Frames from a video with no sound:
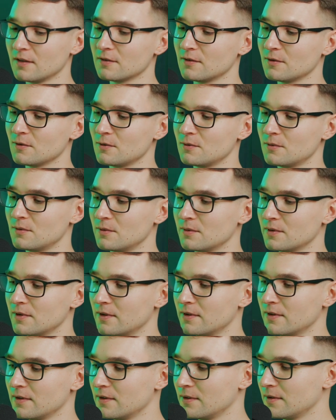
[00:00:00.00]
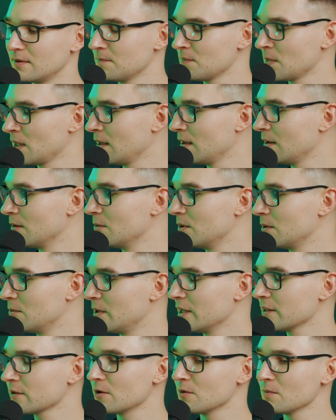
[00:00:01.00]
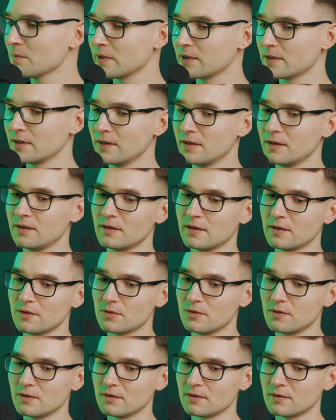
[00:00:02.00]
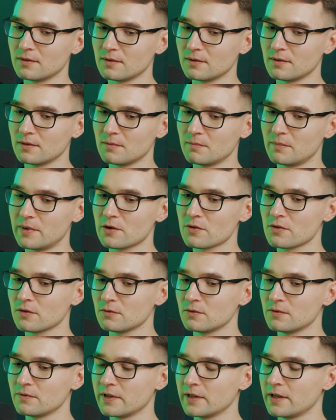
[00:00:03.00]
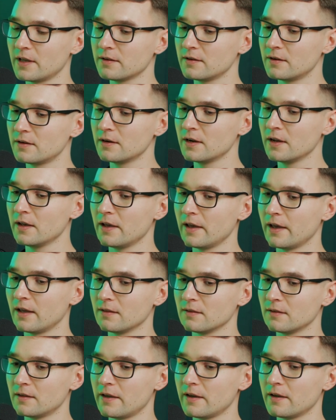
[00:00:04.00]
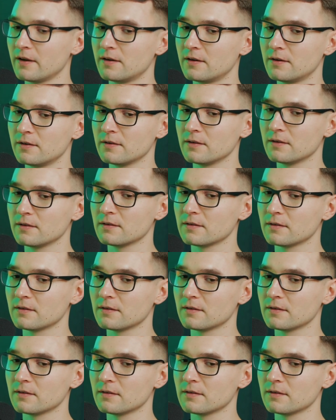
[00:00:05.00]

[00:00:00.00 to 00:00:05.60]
So one company merges with another, and their